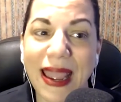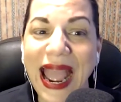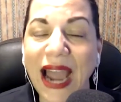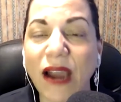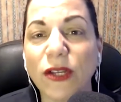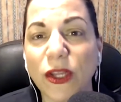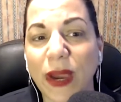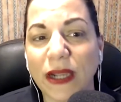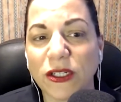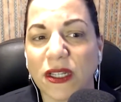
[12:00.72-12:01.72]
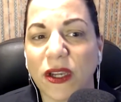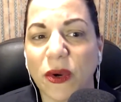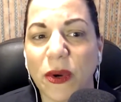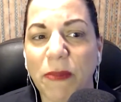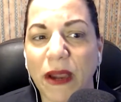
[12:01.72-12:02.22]
How do you actually
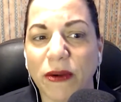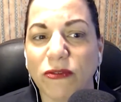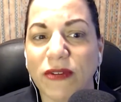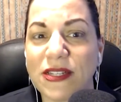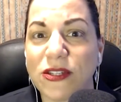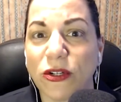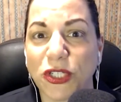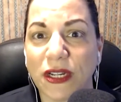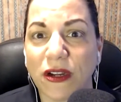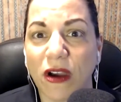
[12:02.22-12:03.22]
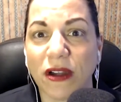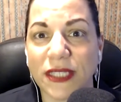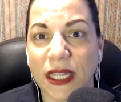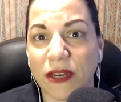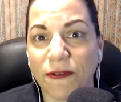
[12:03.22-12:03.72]
go about researching
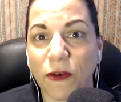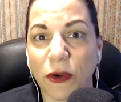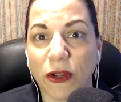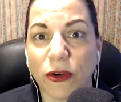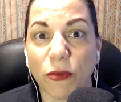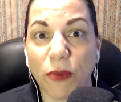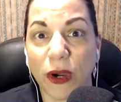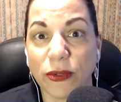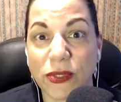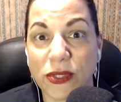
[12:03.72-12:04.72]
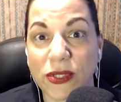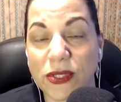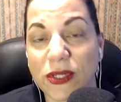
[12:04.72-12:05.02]
content for your new posts?